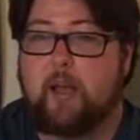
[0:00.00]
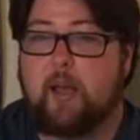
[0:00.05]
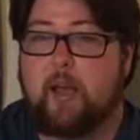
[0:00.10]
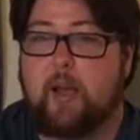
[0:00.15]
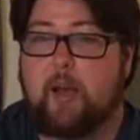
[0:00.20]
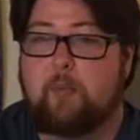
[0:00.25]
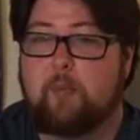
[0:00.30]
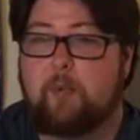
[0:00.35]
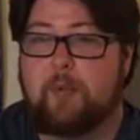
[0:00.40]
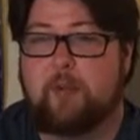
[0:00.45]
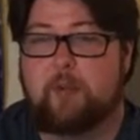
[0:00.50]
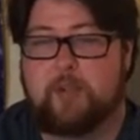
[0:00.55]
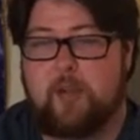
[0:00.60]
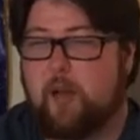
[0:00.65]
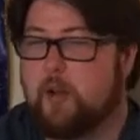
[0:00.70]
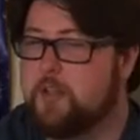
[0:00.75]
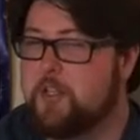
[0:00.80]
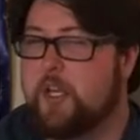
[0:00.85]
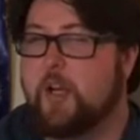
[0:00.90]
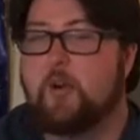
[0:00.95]
But there's
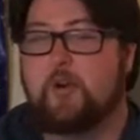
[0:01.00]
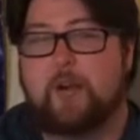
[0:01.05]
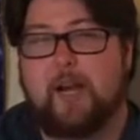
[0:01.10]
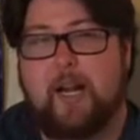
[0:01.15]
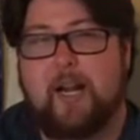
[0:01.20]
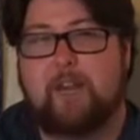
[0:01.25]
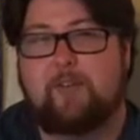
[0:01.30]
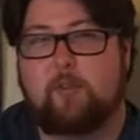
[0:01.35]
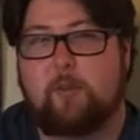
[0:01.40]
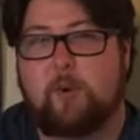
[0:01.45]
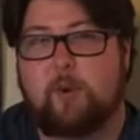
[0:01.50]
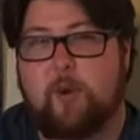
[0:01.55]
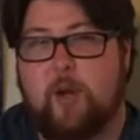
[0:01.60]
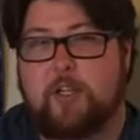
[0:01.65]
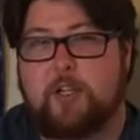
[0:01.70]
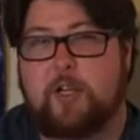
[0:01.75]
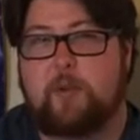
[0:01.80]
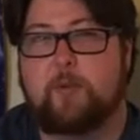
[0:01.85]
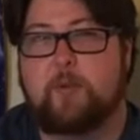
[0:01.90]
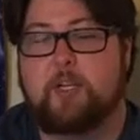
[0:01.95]
also kind of a
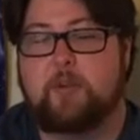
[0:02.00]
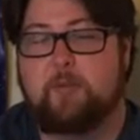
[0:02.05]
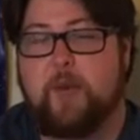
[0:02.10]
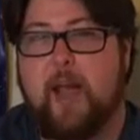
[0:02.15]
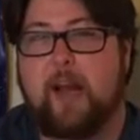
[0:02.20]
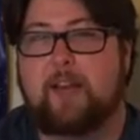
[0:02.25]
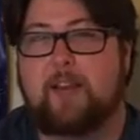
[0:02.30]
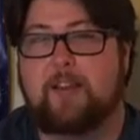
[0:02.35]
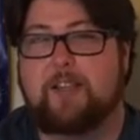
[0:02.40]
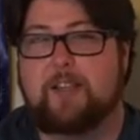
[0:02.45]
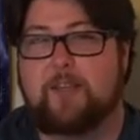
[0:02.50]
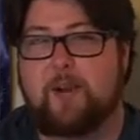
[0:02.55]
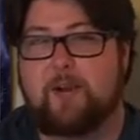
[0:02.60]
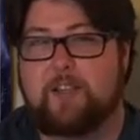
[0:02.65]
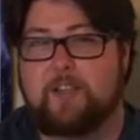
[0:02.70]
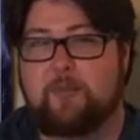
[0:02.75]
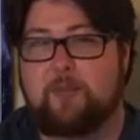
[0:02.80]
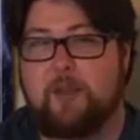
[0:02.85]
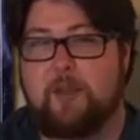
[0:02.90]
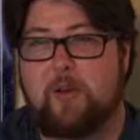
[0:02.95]
begrudging respect that
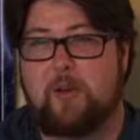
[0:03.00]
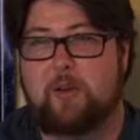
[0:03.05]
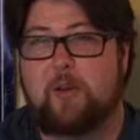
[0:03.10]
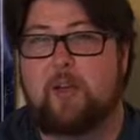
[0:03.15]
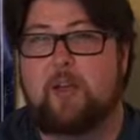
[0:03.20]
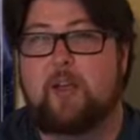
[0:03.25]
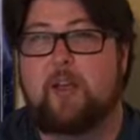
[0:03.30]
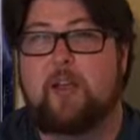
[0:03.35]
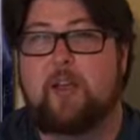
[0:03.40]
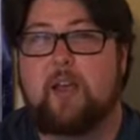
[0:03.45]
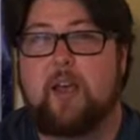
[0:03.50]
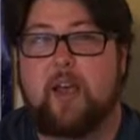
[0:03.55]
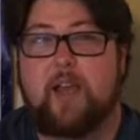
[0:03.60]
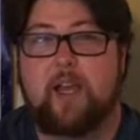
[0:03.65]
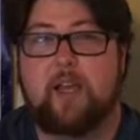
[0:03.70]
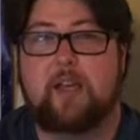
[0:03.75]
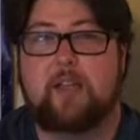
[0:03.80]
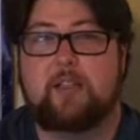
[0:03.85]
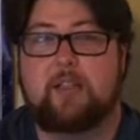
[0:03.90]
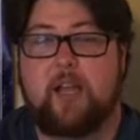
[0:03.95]
starts to build
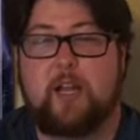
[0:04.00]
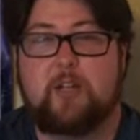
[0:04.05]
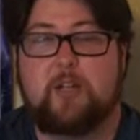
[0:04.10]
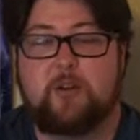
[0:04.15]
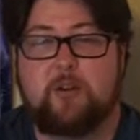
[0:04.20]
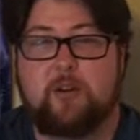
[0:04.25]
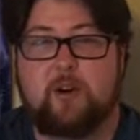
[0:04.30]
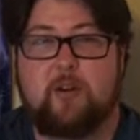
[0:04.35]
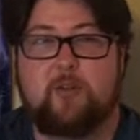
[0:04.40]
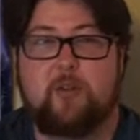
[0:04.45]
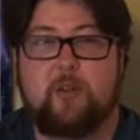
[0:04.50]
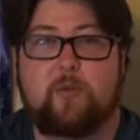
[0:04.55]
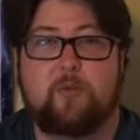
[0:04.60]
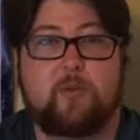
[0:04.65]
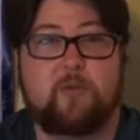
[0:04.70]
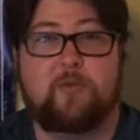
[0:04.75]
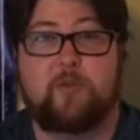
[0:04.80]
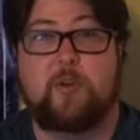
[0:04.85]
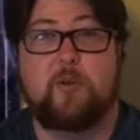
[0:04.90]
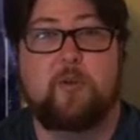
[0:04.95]
as Andrew Garfield
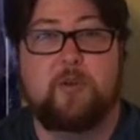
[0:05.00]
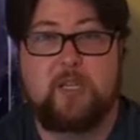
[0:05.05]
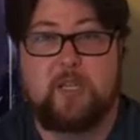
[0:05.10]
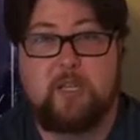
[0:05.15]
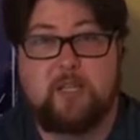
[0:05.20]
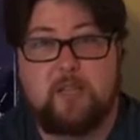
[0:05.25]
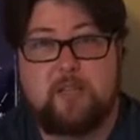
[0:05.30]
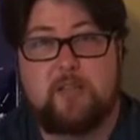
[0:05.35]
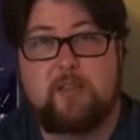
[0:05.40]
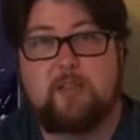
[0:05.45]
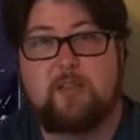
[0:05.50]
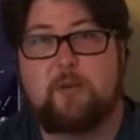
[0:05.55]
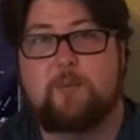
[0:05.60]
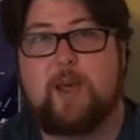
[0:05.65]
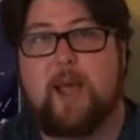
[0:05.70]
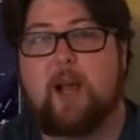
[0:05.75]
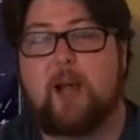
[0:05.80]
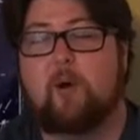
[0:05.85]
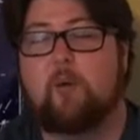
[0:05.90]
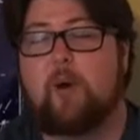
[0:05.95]
refuses to
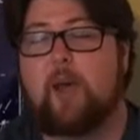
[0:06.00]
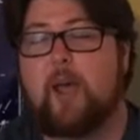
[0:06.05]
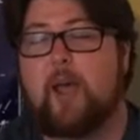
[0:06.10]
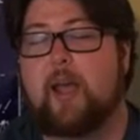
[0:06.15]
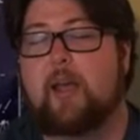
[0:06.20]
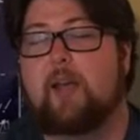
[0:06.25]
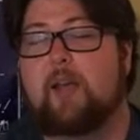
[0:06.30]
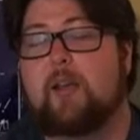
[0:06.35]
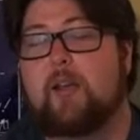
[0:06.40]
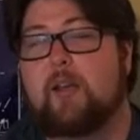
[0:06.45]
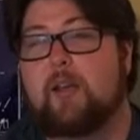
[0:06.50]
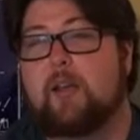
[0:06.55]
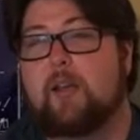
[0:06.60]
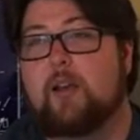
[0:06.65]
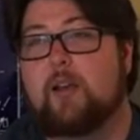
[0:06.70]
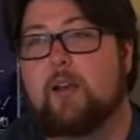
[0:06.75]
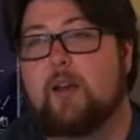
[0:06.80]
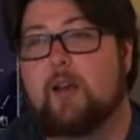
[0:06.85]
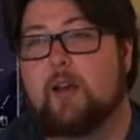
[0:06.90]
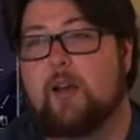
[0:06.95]
back away.
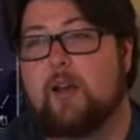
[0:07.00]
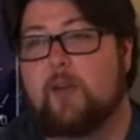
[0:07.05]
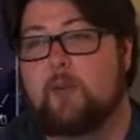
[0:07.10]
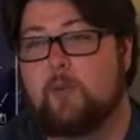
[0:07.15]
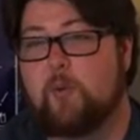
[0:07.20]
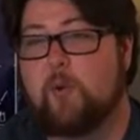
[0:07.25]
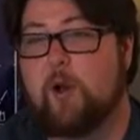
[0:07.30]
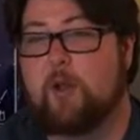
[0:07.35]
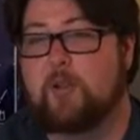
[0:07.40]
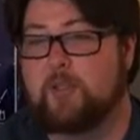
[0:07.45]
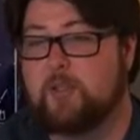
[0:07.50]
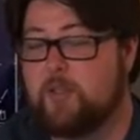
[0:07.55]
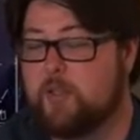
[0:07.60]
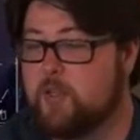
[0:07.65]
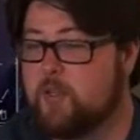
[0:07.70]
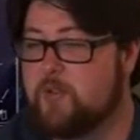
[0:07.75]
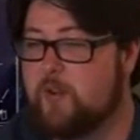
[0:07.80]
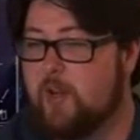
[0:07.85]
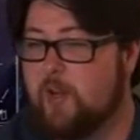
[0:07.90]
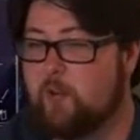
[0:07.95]
Who else is in
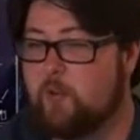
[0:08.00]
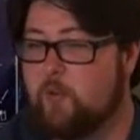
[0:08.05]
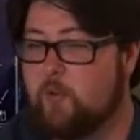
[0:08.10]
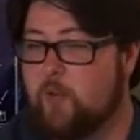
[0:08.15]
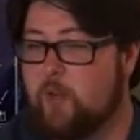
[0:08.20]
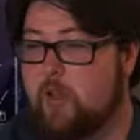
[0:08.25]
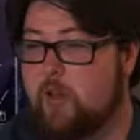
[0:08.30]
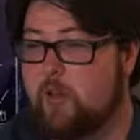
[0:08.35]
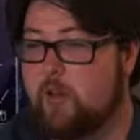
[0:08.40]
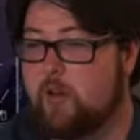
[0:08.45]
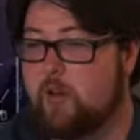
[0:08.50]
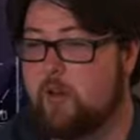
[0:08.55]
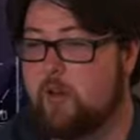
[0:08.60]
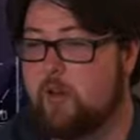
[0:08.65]
this fucking movie?